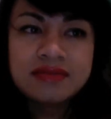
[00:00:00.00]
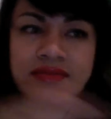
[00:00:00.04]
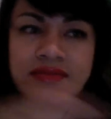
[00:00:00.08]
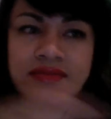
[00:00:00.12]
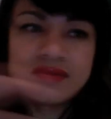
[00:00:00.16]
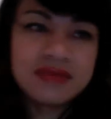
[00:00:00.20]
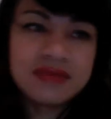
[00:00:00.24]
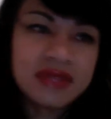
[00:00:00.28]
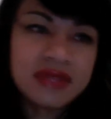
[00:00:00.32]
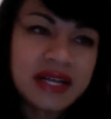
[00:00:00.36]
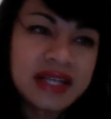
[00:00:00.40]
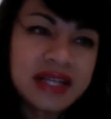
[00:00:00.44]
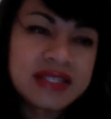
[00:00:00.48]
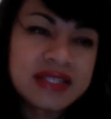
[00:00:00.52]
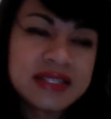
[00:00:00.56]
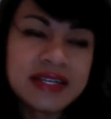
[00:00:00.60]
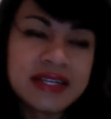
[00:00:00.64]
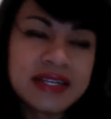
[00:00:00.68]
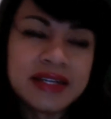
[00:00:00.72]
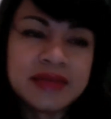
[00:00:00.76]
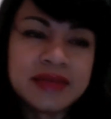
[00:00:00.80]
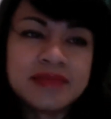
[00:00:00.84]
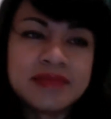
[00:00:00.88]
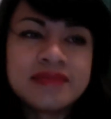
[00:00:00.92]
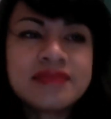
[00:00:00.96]
last
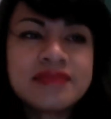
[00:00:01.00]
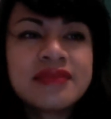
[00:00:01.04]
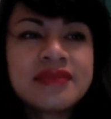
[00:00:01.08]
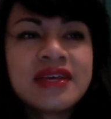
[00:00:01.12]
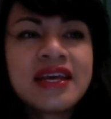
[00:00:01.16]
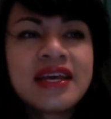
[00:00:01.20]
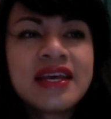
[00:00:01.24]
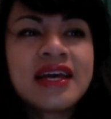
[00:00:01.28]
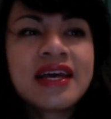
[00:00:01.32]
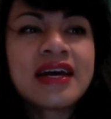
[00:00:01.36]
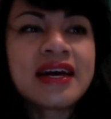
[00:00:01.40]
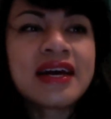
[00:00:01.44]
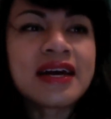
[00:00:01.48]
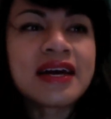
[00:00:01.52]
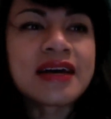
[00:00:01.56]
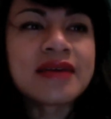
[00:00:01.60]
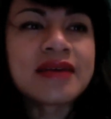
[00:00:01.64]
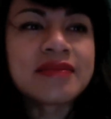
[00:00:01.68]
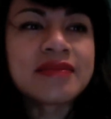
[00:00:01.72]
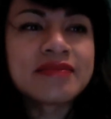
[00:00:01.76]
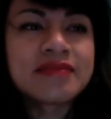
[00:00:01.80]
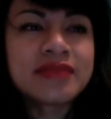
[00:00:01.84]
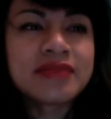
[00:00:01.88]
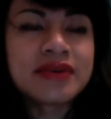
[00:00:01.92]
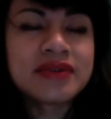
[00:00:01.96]
time I
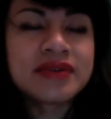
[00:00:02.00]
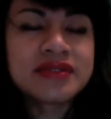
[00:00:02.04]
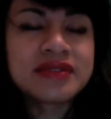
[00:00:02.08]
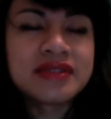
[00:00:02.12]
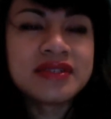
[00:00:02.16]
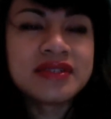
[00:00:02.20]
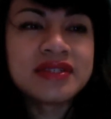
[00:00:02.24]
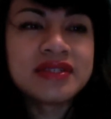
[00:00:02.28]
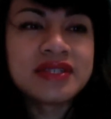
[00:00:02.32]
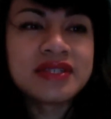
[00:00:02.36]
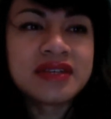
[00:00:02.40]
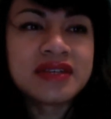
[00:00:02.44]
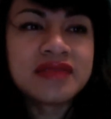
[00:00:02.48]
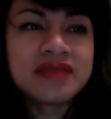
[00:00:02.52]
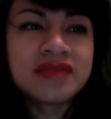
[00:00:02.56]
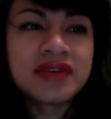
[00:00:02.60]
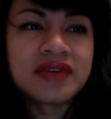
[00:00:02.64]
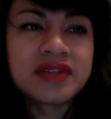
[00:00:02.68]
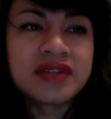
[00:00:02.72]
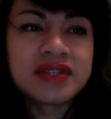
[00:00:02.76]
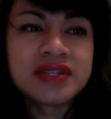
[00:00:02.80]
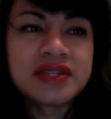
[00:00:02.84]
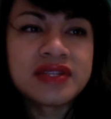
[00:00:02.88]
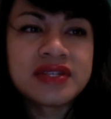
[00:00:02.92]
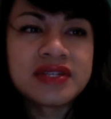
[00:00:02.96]
posted stuff
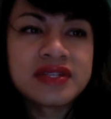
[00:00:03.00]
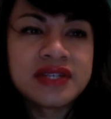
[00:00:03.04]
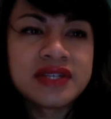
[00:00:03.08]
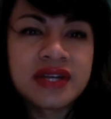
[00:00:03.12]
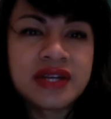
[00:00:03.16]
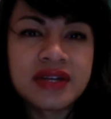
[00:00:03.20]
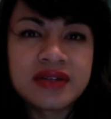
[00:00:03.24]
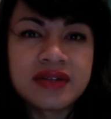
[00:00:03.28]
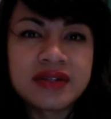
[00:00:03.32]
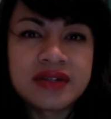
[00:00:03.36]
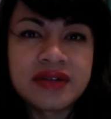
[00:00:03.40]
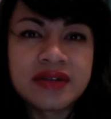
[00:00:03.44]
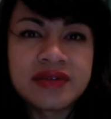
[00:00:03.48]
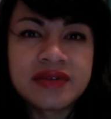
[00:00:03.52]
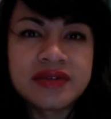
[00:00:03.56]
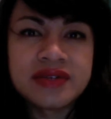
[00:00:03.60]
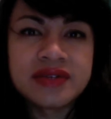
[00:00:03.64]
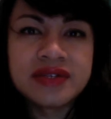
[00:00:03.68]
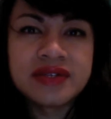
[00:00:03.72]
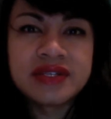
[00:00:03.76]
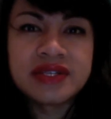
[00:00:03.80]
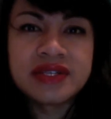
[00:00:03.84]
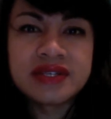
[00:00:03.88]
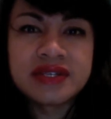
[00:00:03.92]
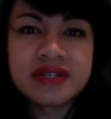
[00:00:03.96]
on this channel, I was
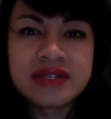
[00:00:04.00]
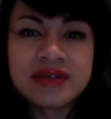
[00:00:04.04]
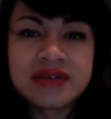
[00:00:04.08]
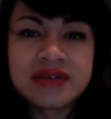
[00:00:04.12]
using